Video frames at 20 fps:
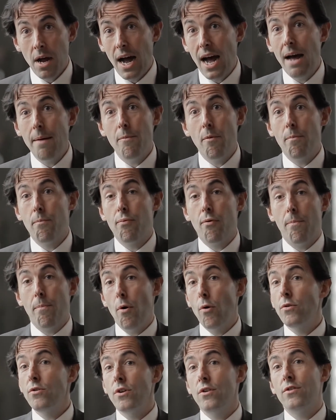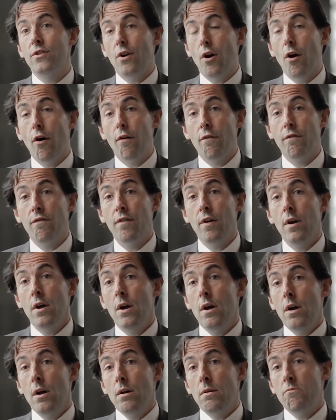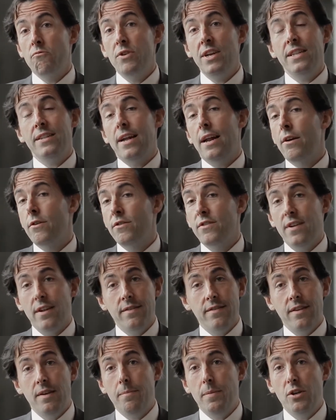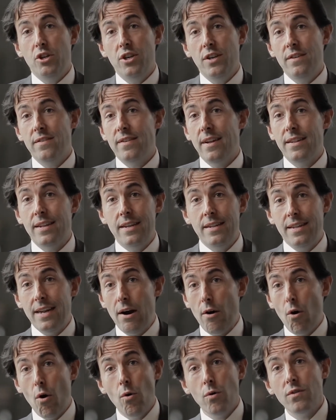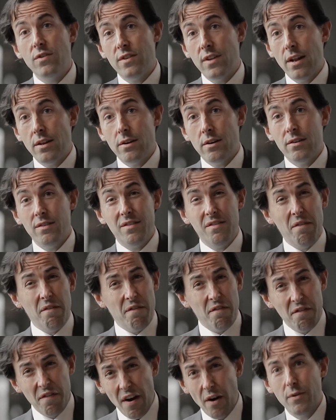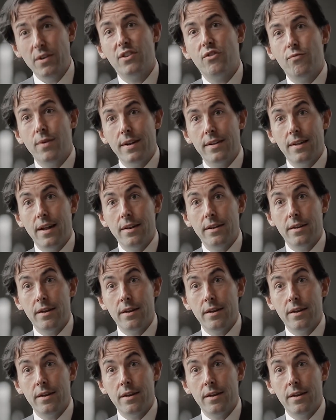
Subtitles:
I'm a proponent of retailers and CPG setting their own standards, very strict